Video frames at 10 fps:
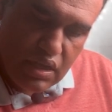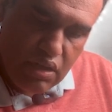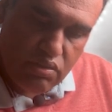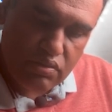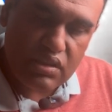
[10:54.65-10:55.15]

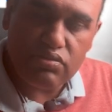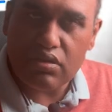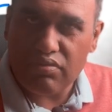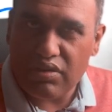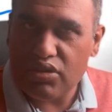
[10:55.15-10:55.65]
Out of these
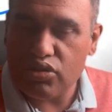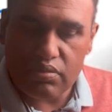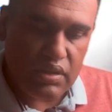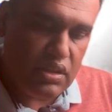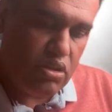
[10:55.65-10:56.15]
4, one should
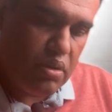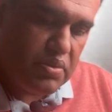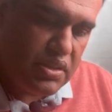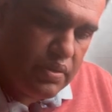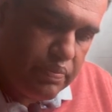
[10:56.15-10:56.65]
be in the
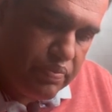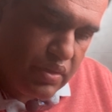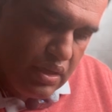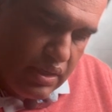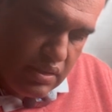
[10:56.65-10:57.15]
option.
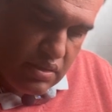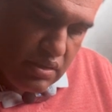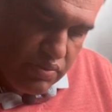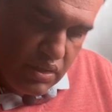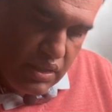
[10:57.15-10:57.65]
Let us
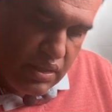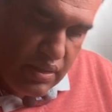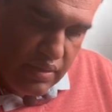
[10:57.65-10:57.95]
search for that.